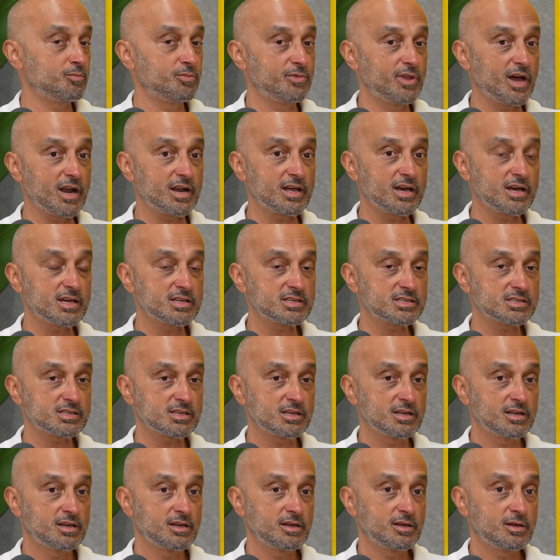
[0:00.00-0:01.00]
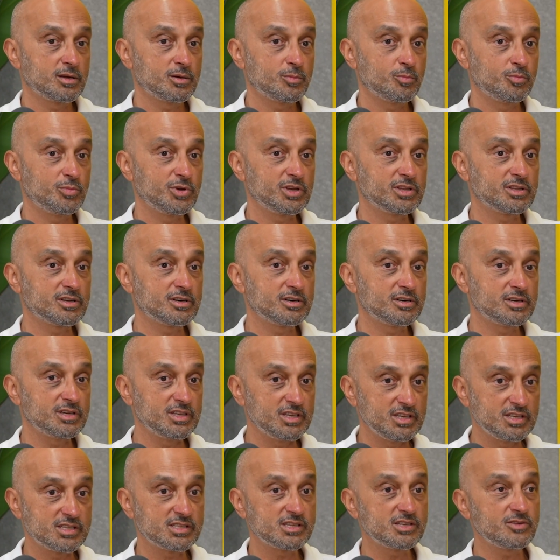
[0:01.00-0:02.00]
That has been an
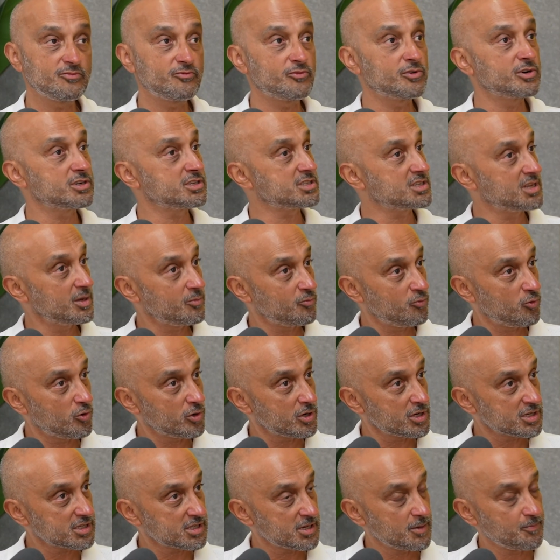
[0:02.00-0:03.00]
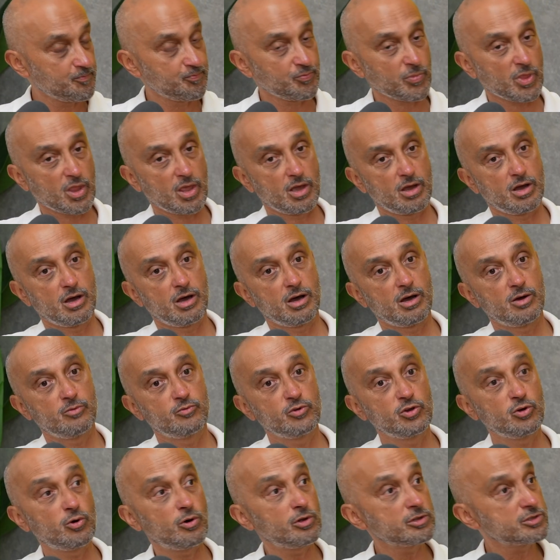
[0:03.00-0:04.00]
easy first step for us.
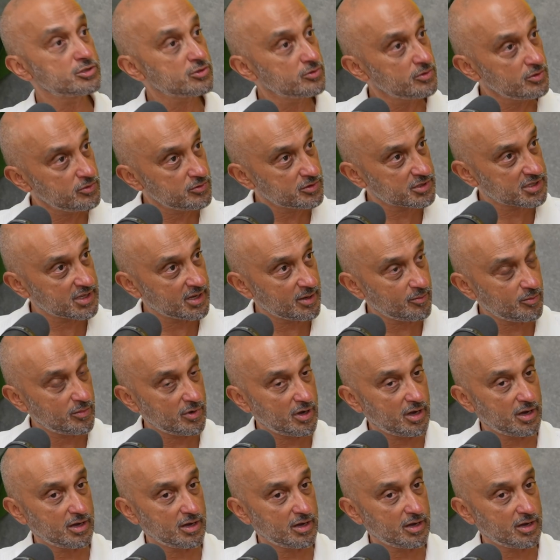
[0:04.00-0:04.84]
We also use them.